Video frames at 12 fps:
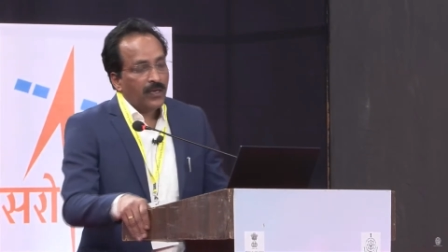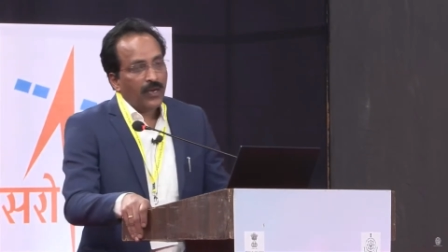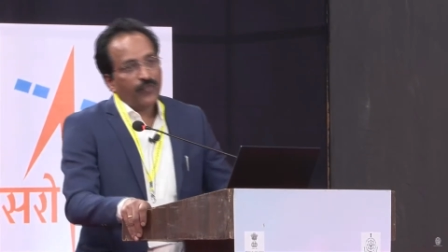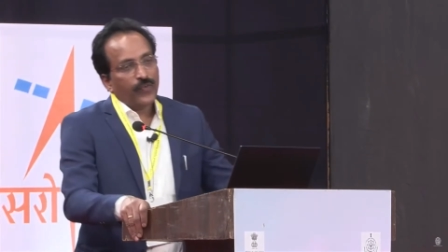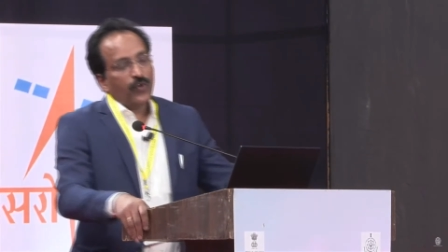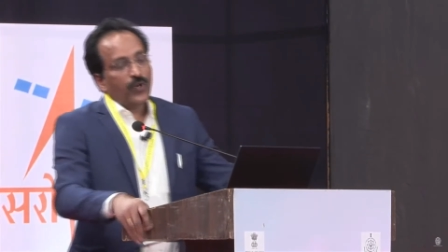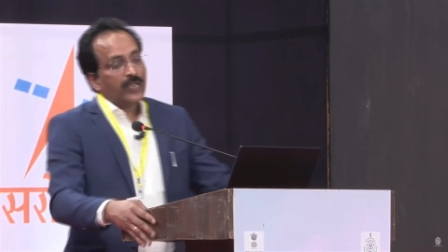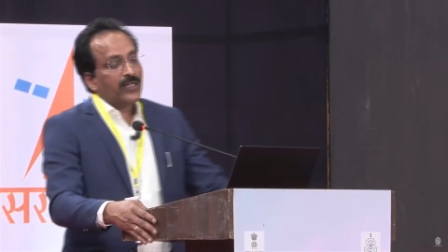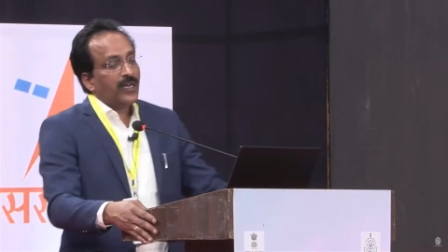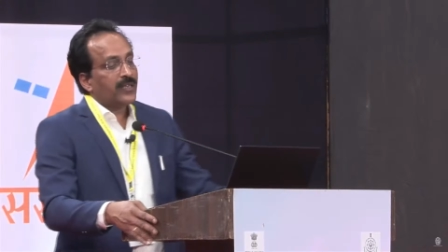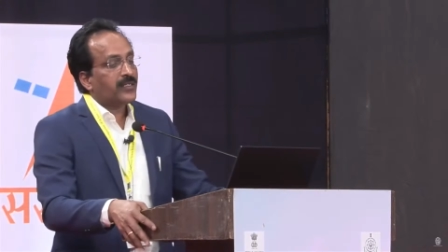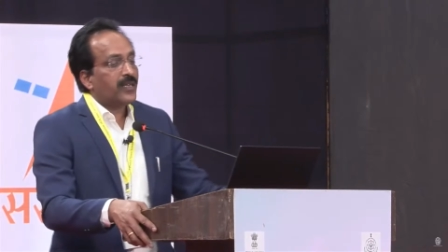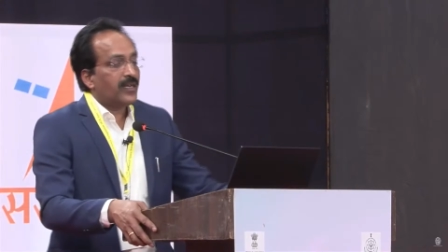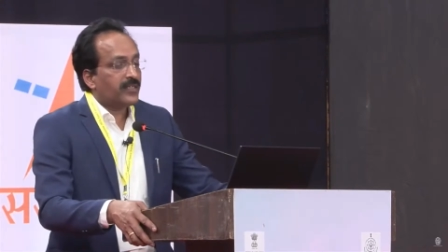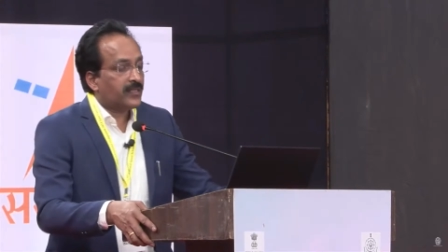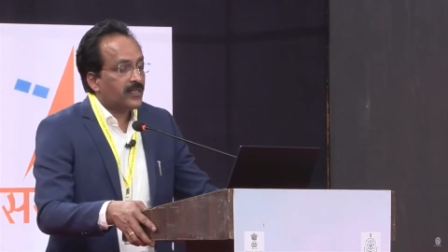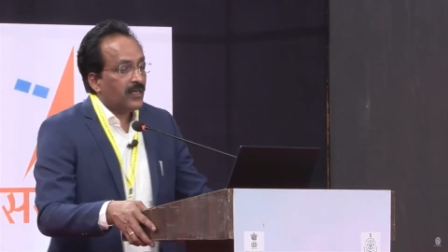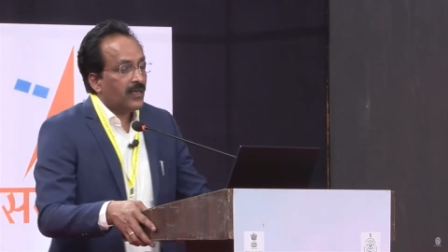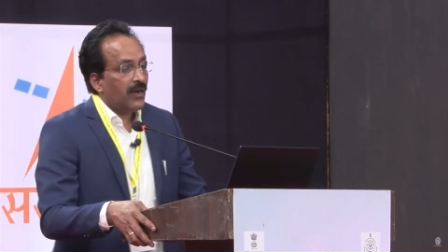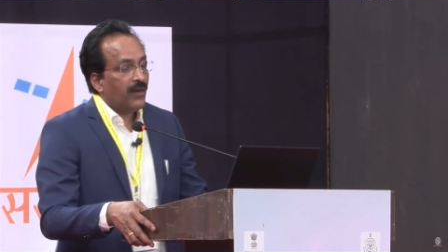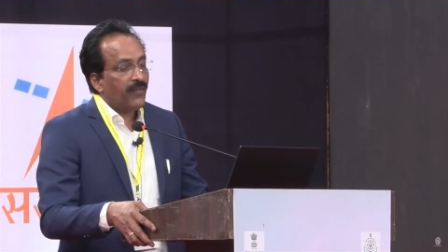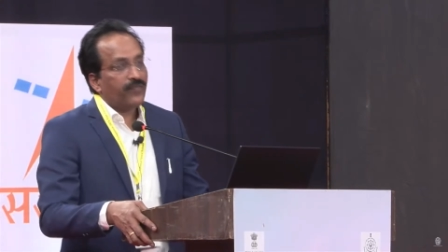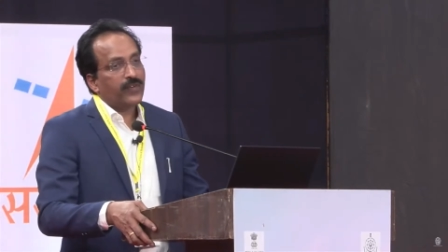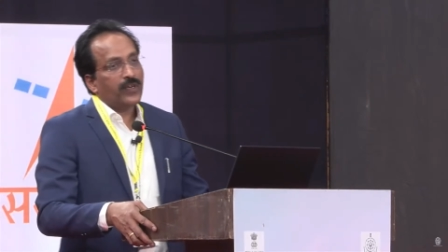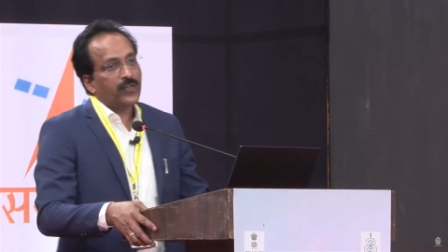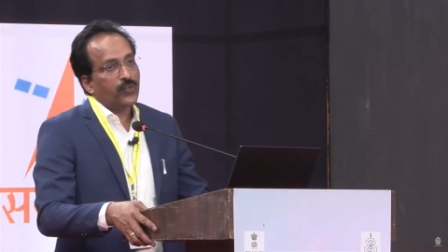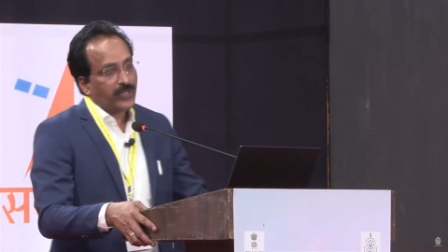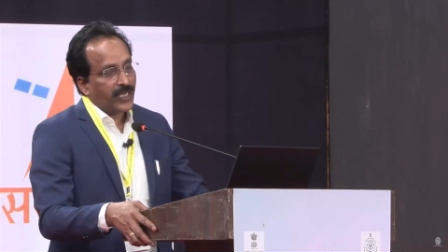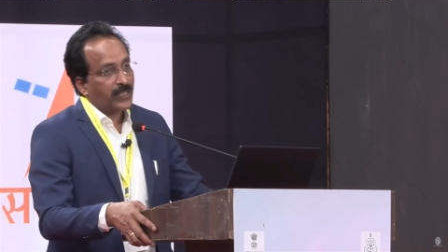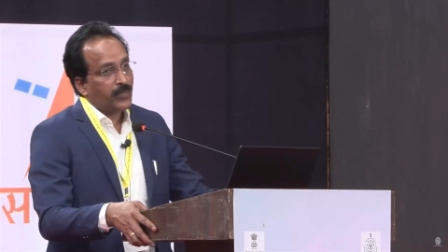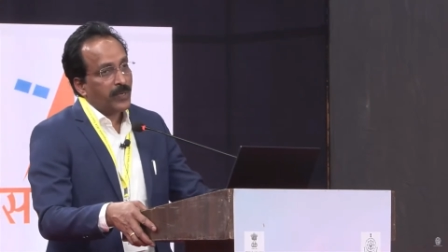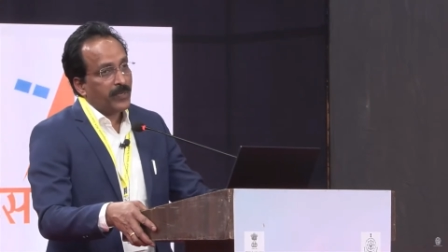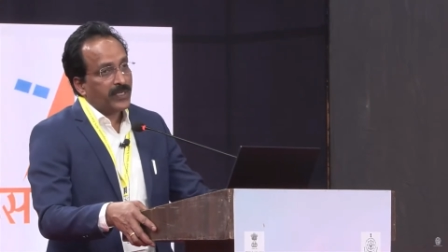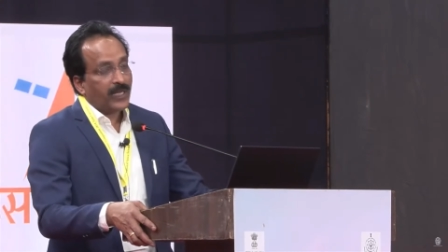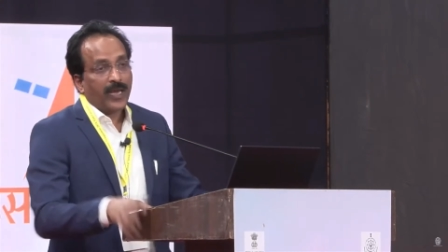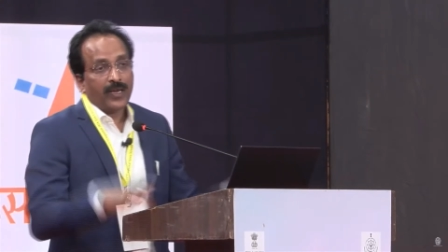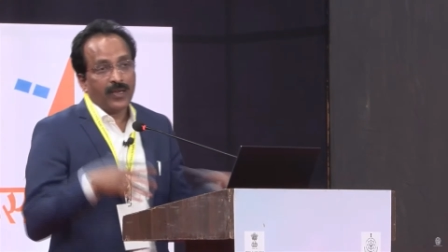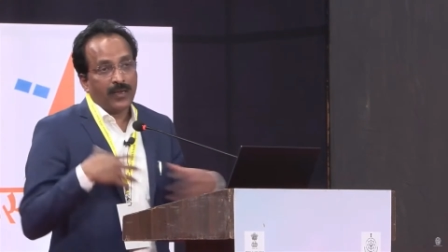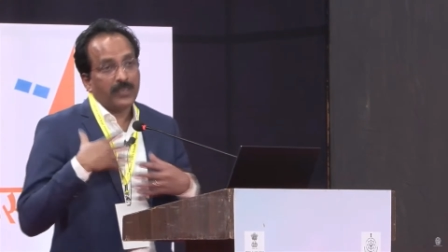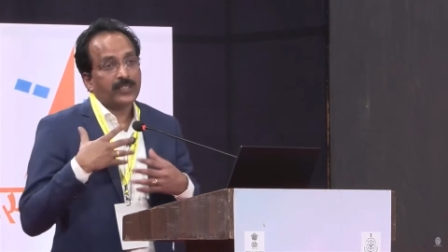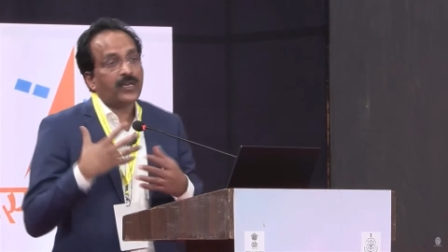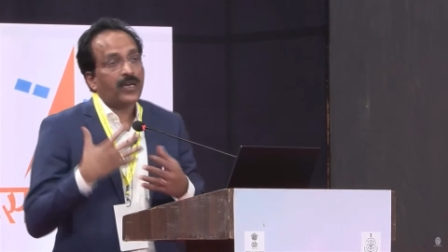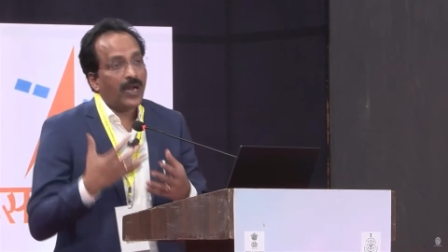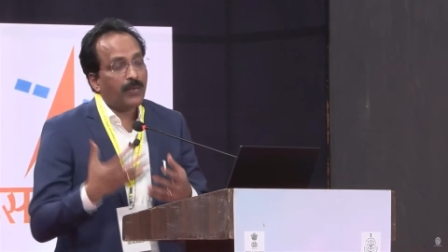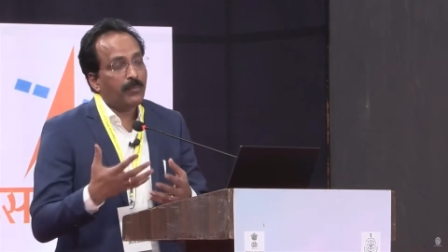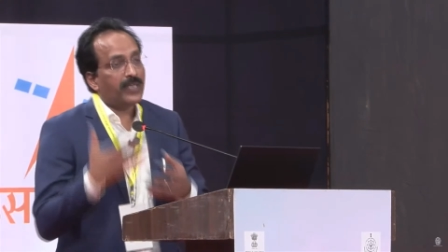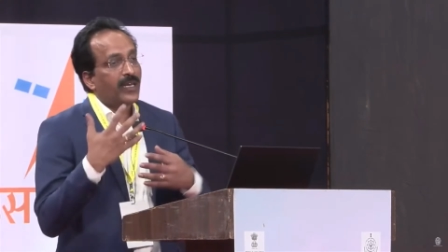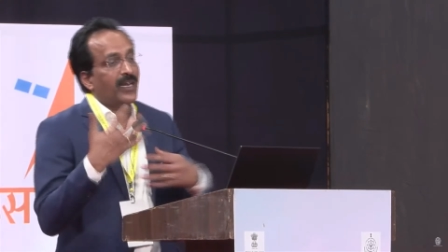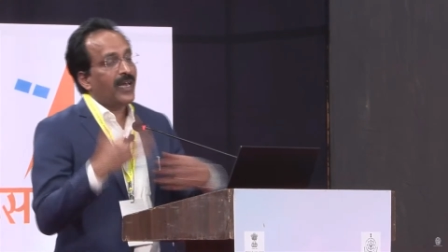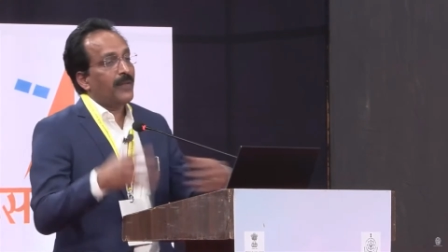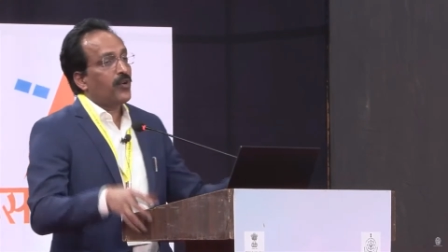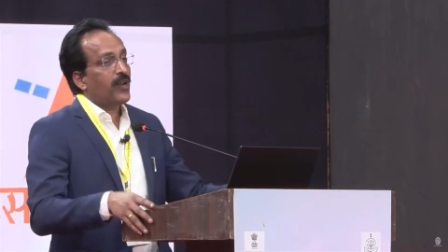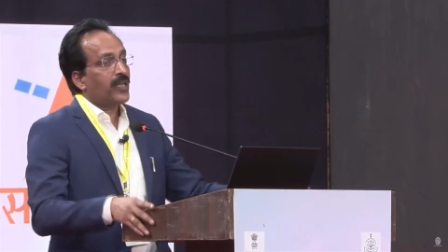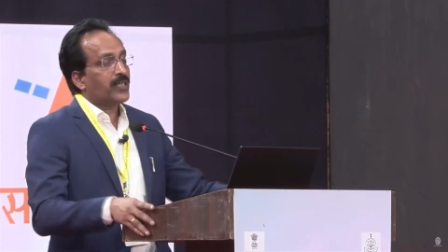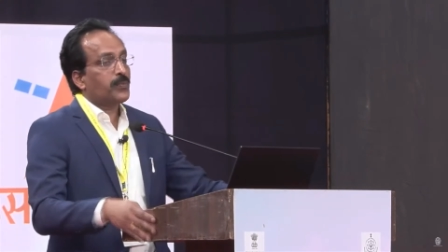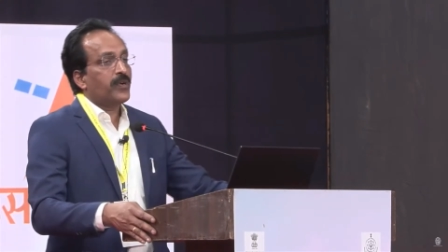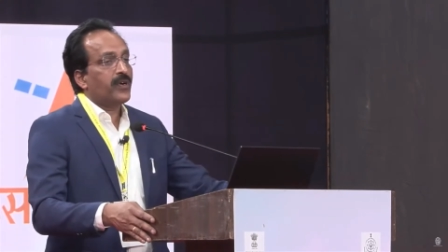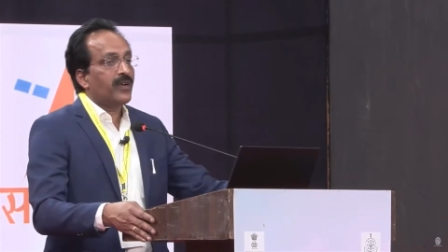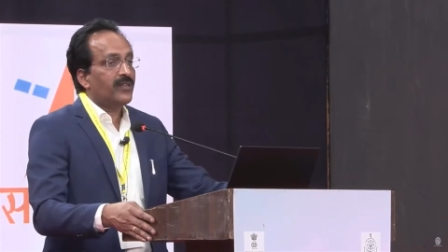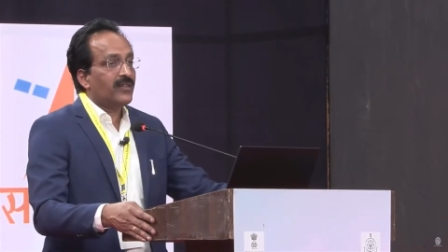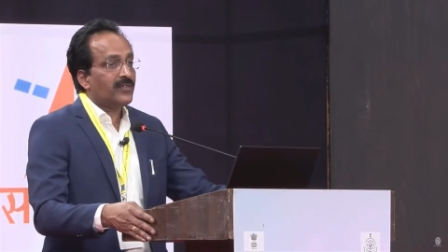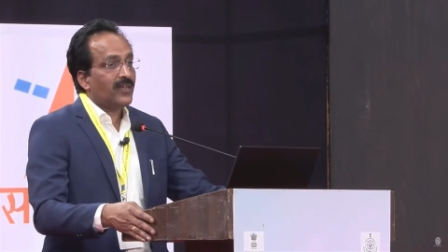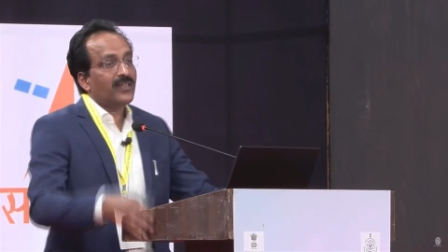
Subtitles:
Now, if you look at the results of those experiments, I must admit that I am not an expert in this.